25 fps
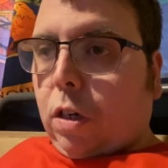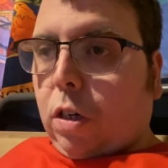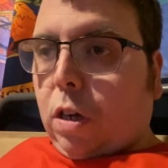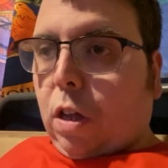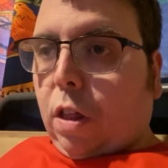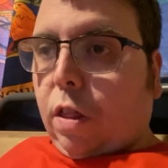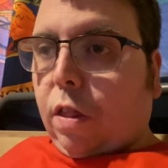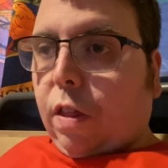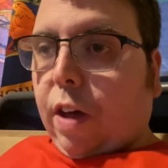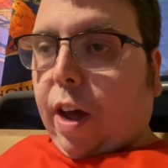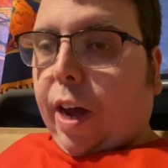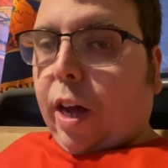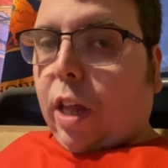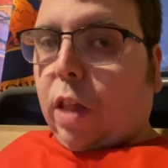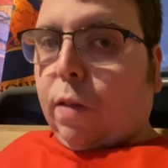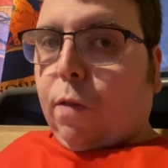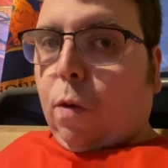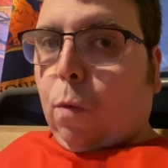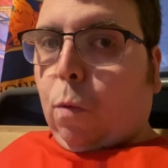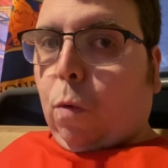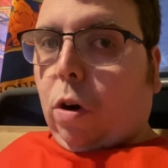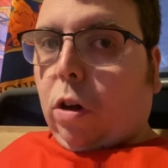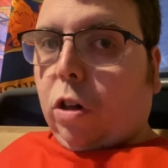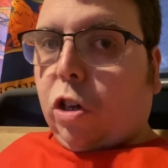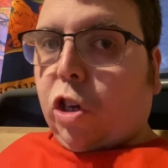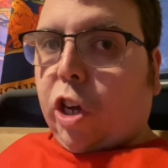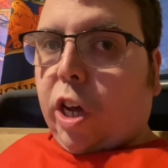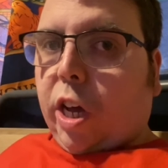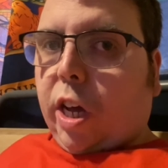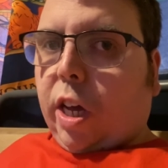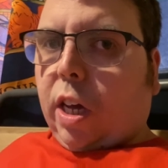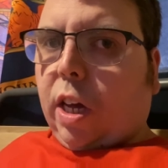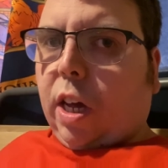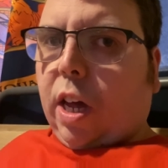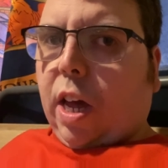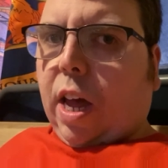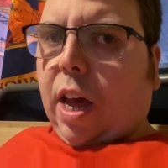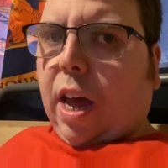thanks for
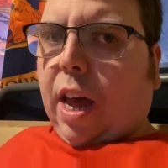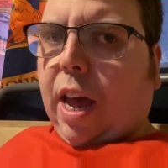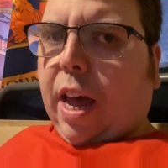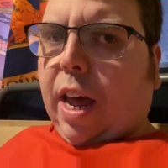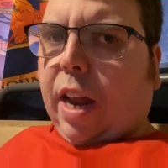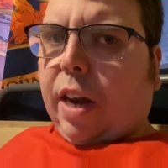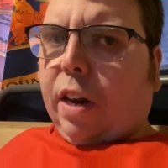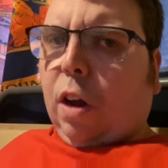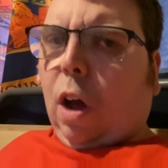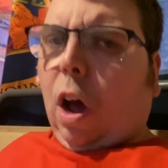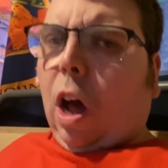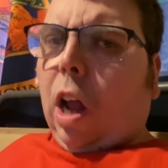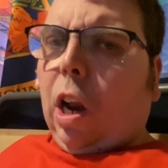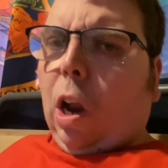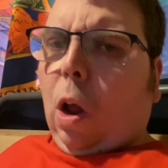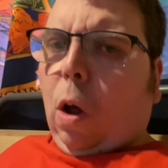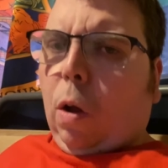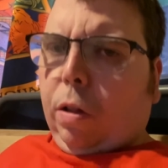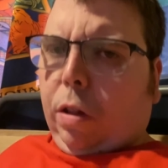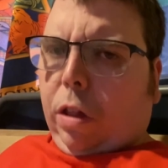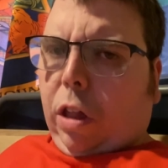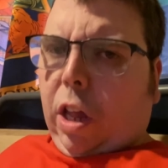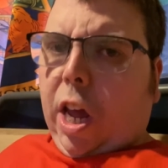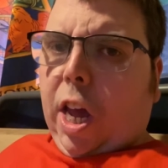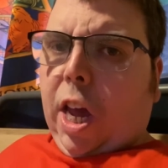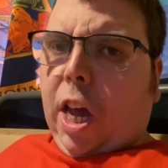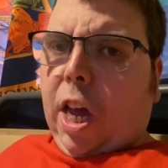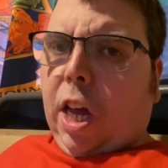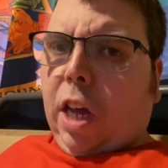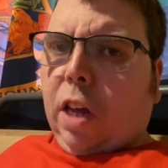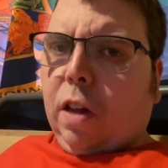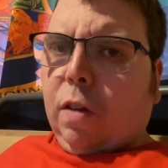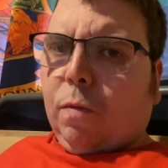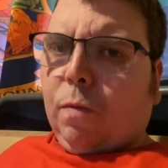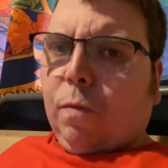watching and Allons-y!